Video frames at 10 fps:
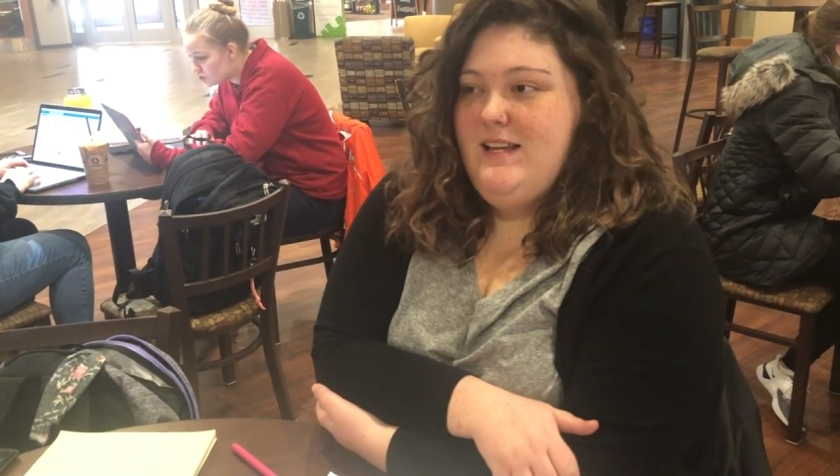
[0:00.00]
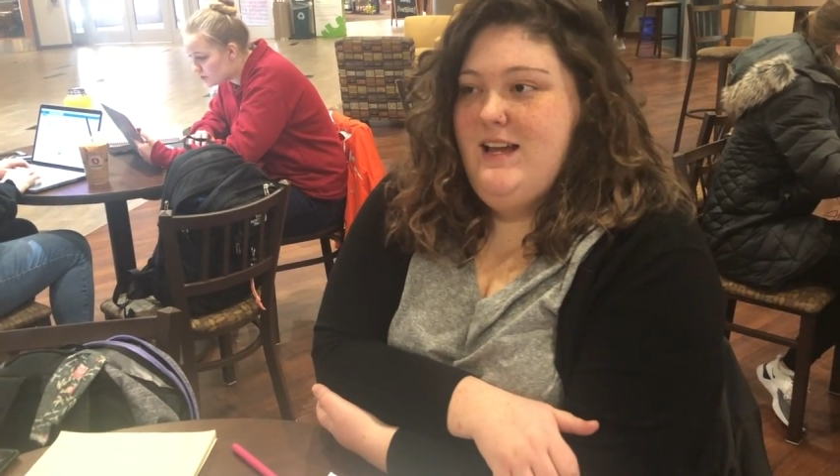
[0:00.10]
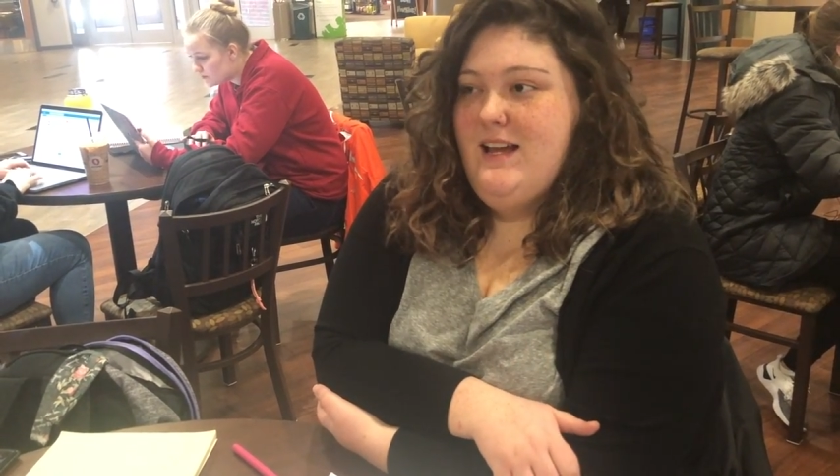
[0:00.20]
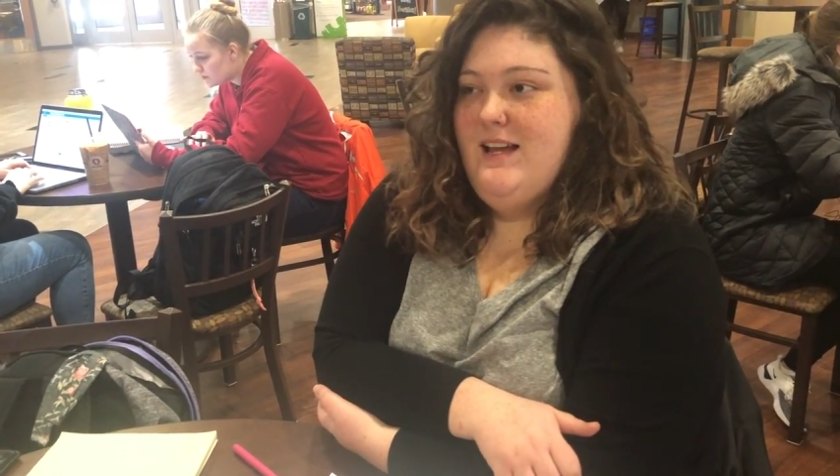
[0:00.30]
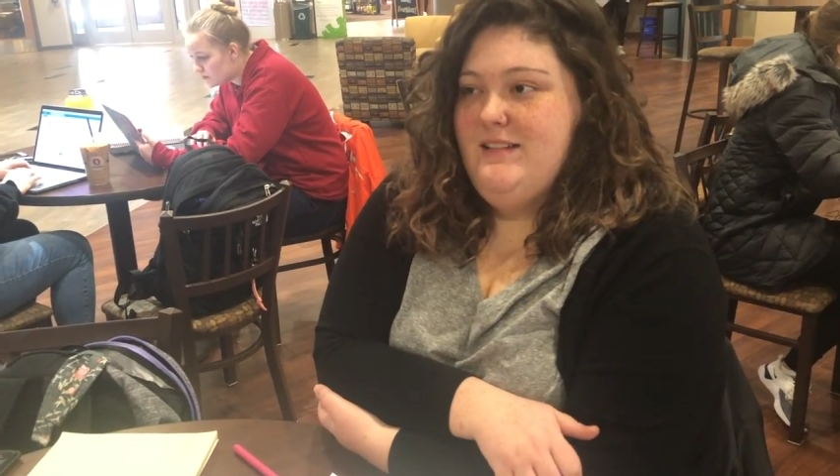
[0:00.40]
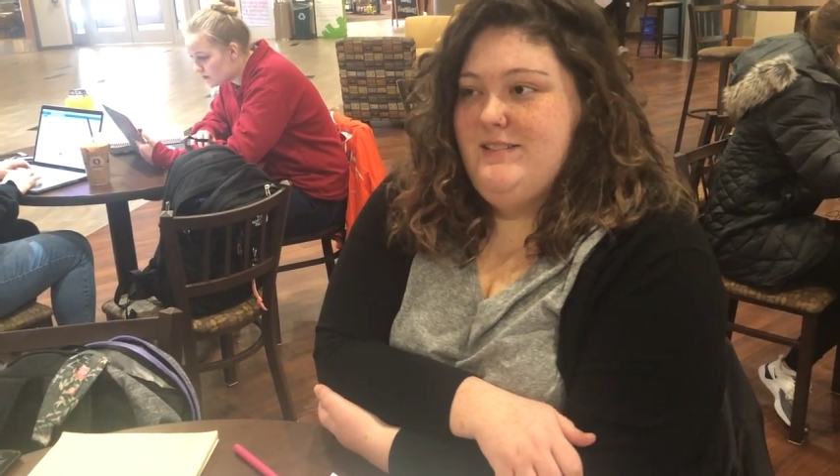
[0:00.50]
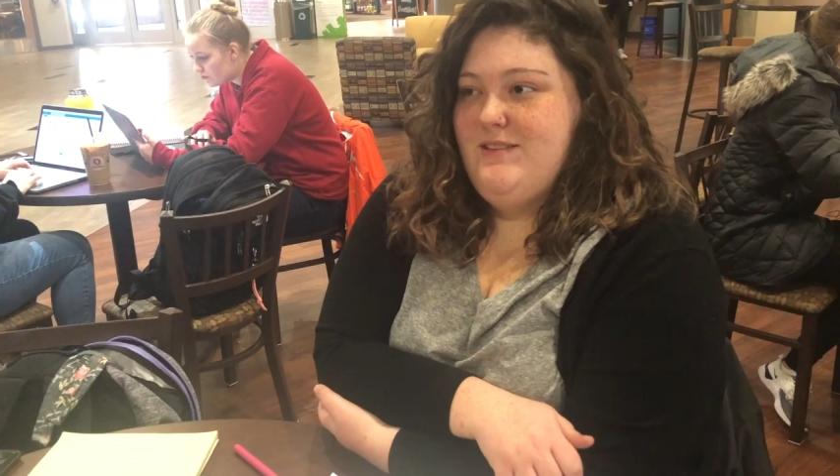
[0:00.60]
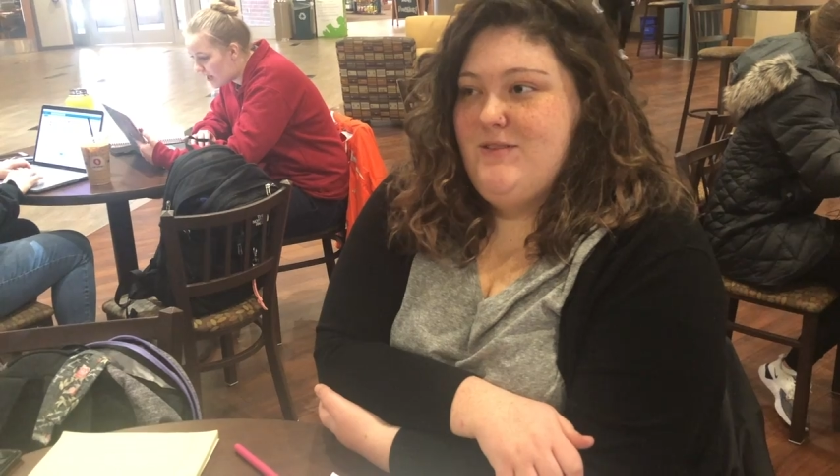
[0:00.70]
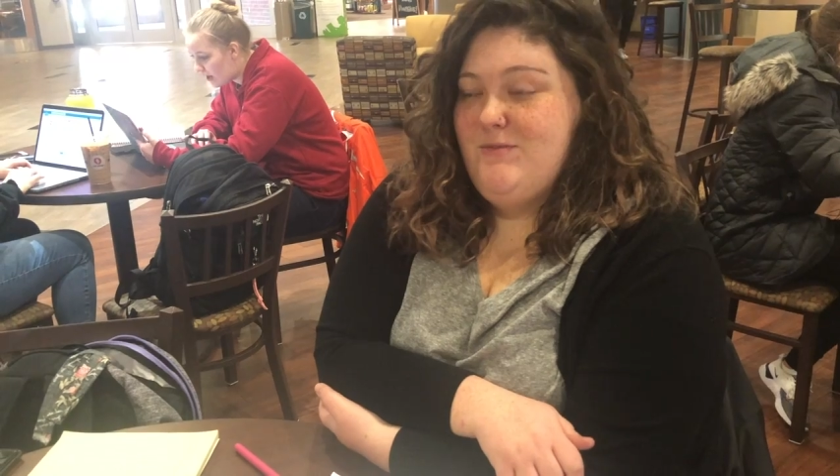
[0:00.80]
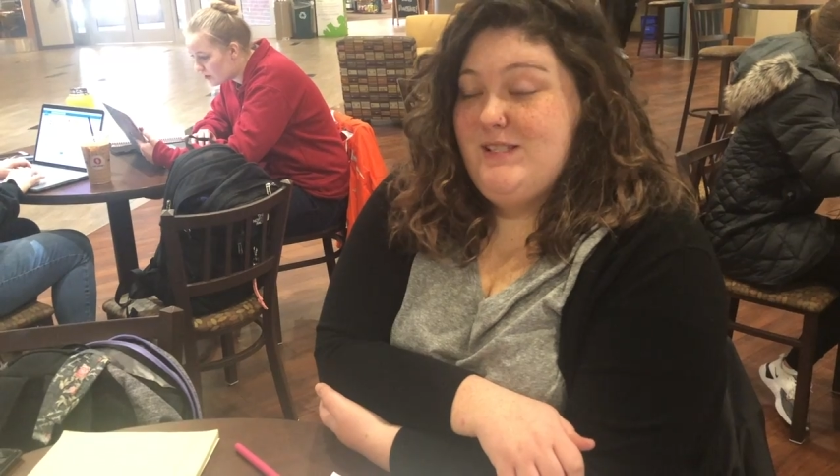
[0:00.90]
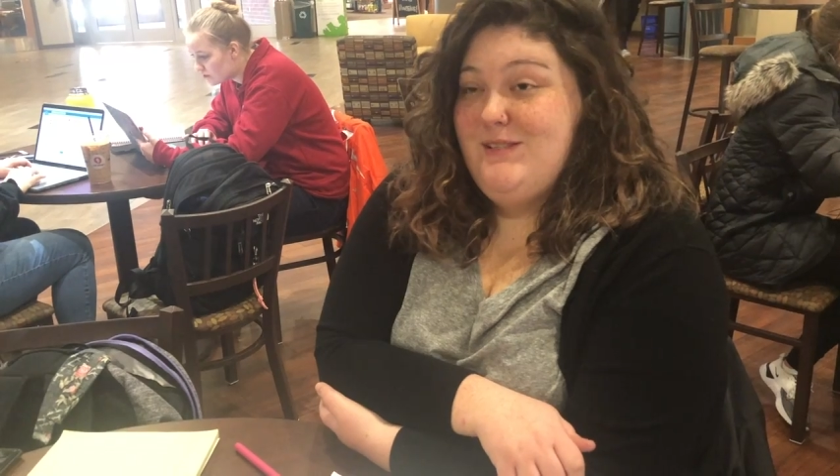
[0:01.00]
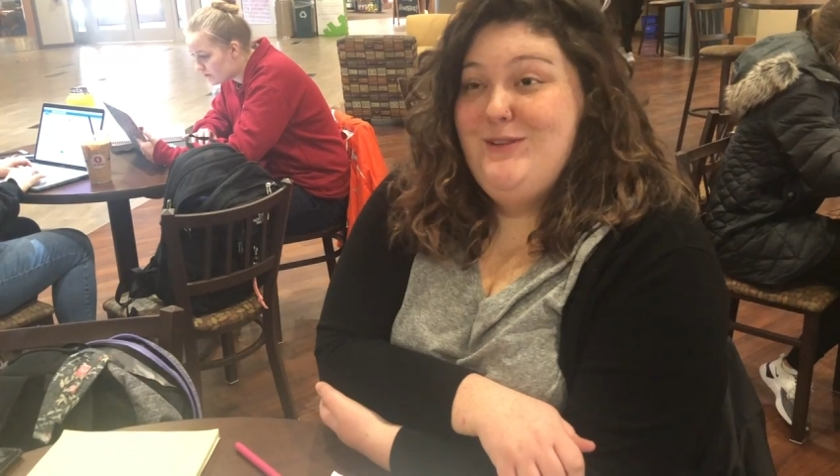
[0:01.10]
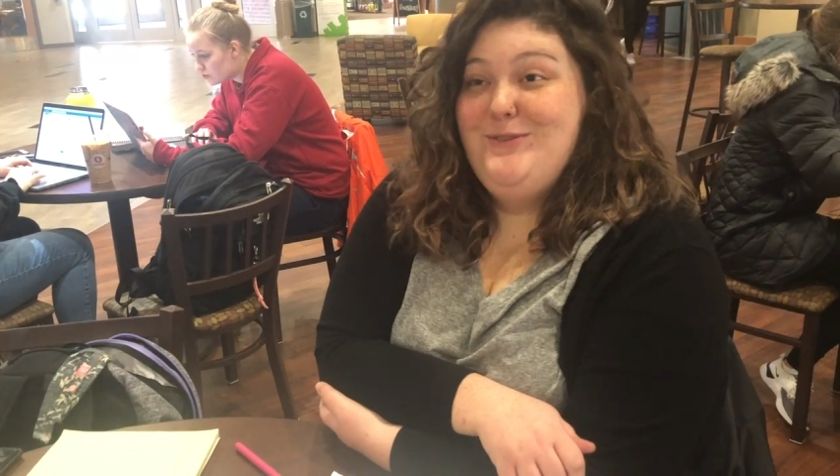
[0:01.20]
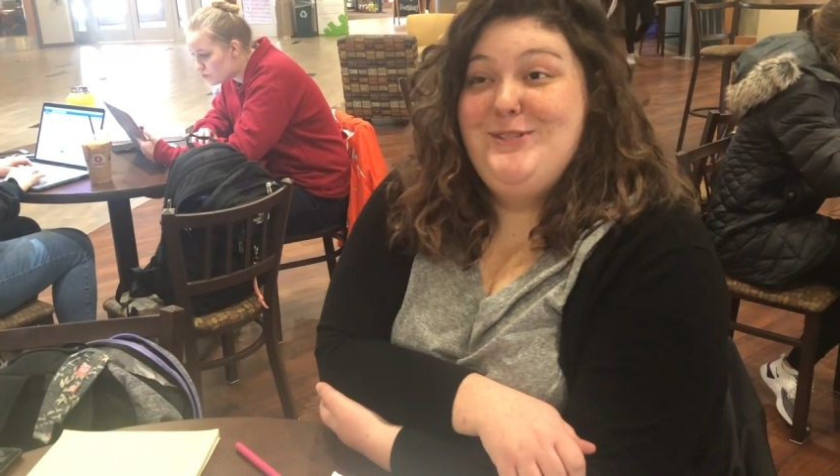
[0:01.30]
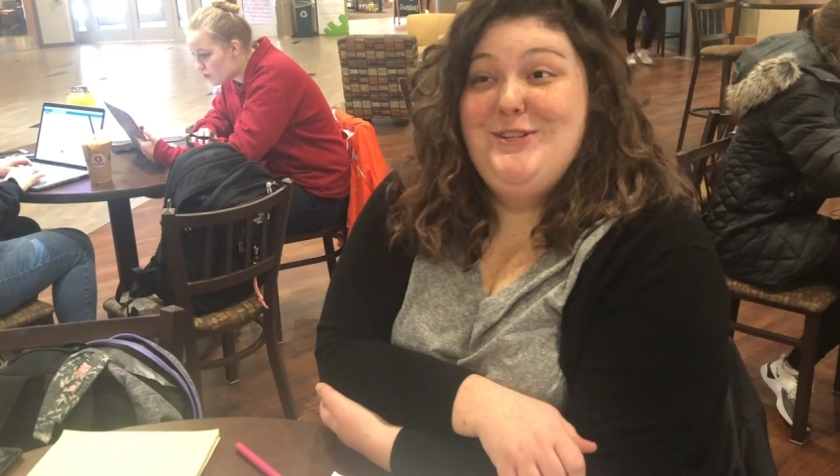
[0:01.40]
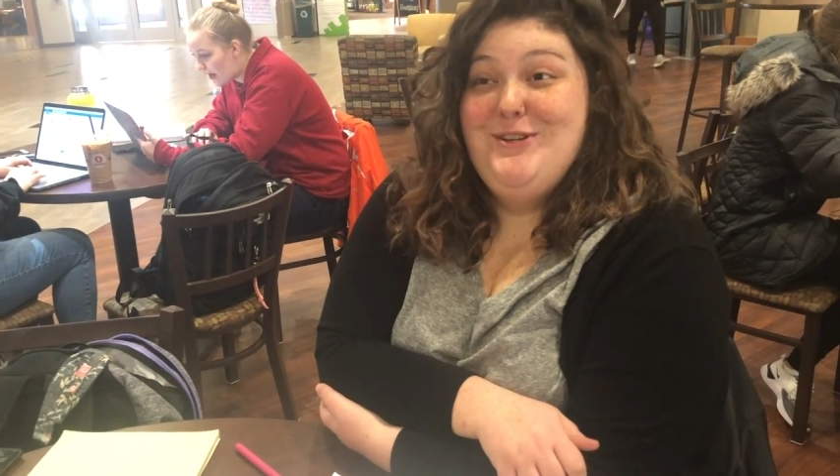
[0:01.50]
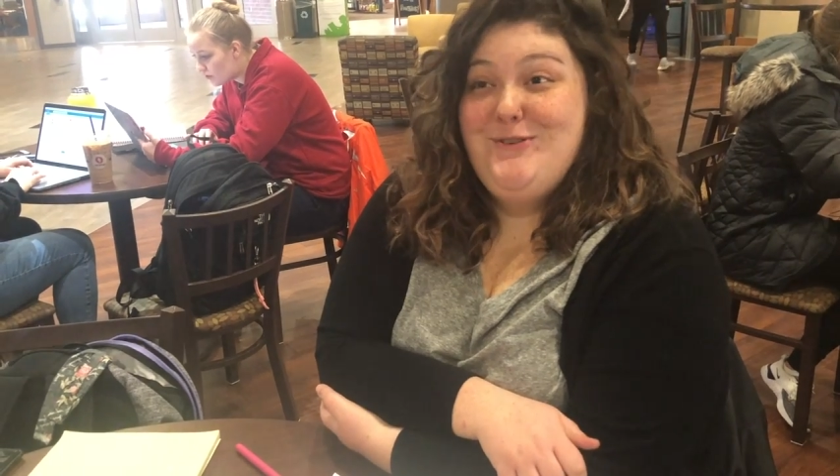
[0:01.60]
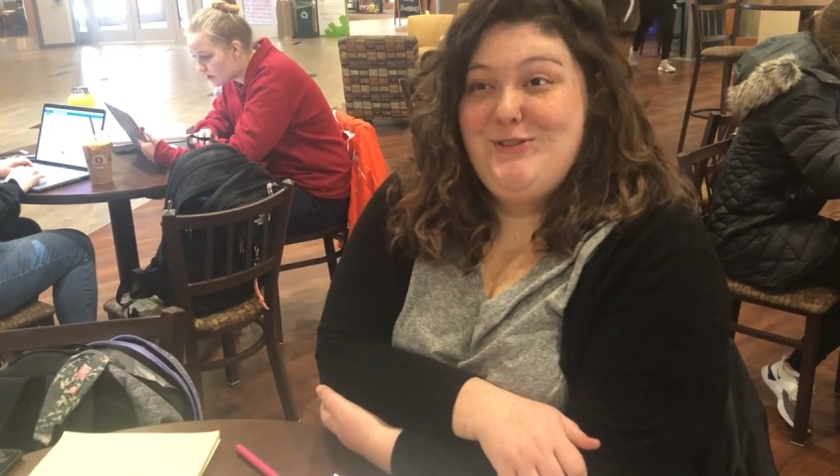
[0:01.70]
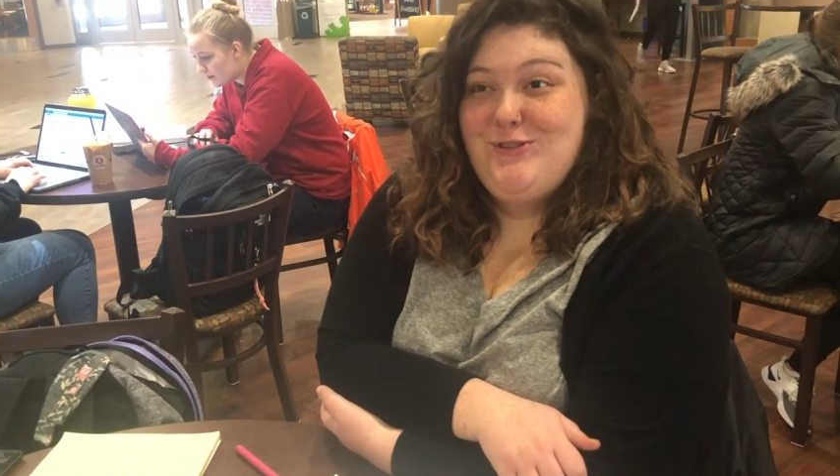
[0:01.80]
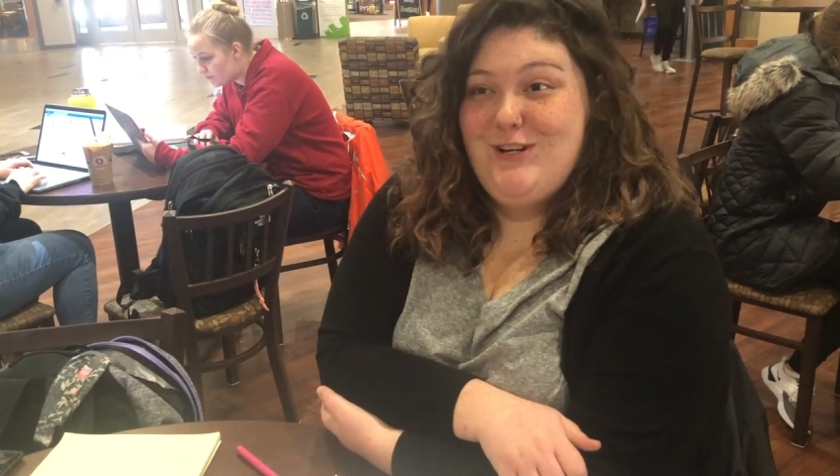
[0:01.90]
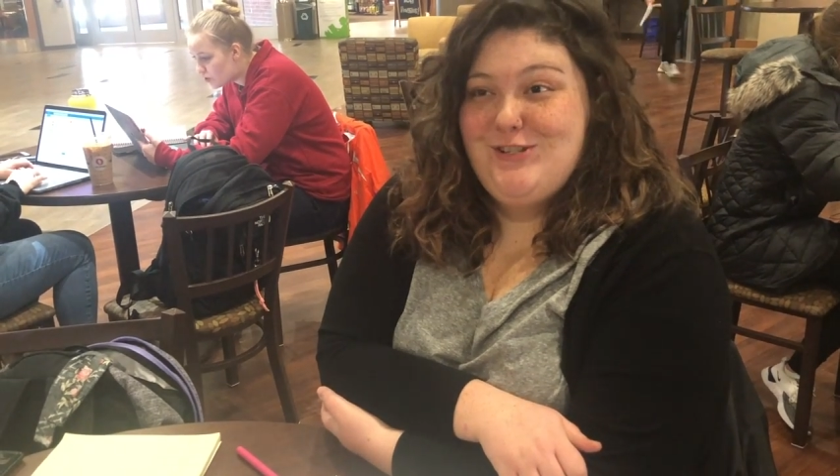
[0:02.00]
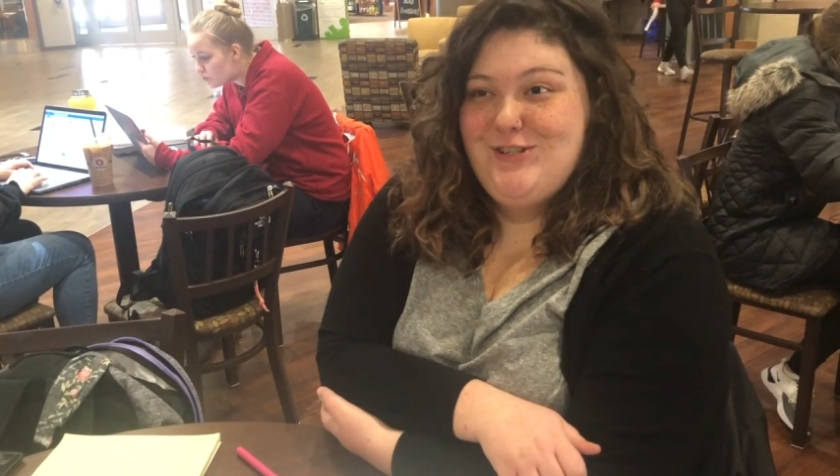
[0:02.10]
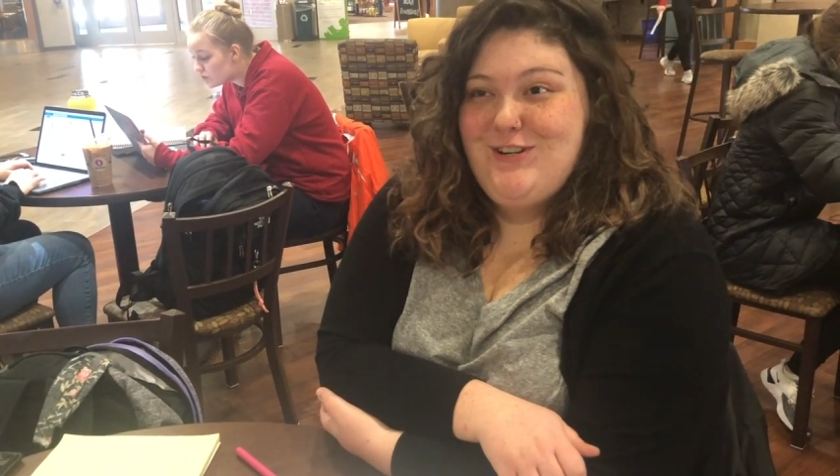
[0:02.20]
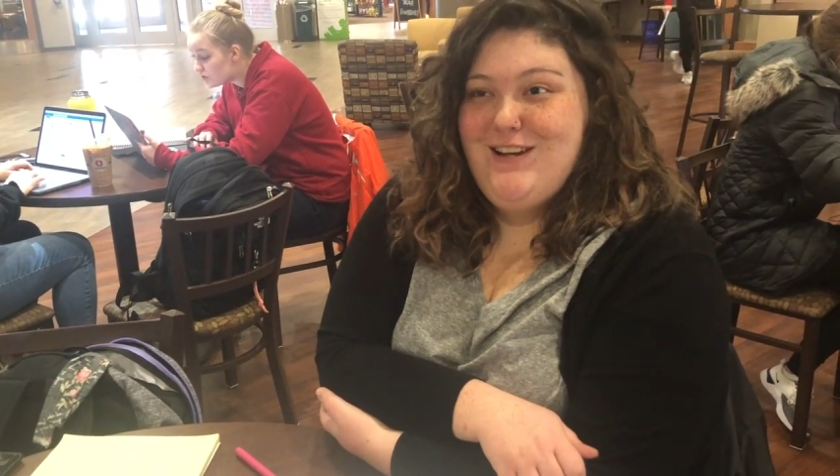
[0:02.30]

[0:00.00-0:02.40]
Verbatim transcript: and there was little to no structure.